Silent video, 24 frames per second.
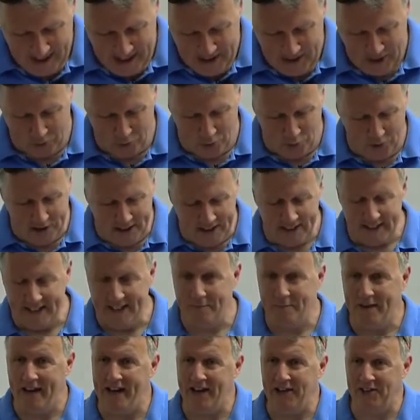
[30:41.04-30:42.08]
that really
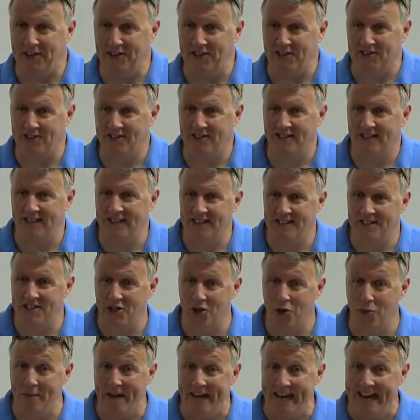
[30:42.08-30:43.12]
matters is
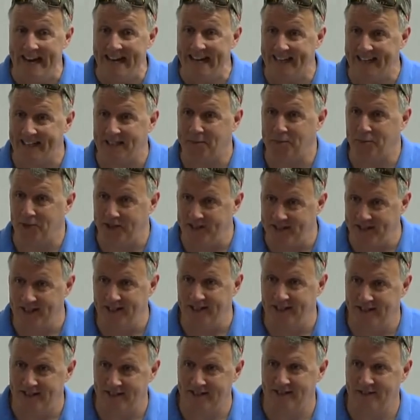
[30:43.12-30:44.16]
domain
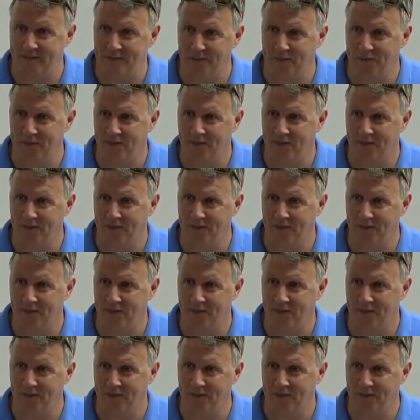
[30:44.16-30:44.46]
expertise.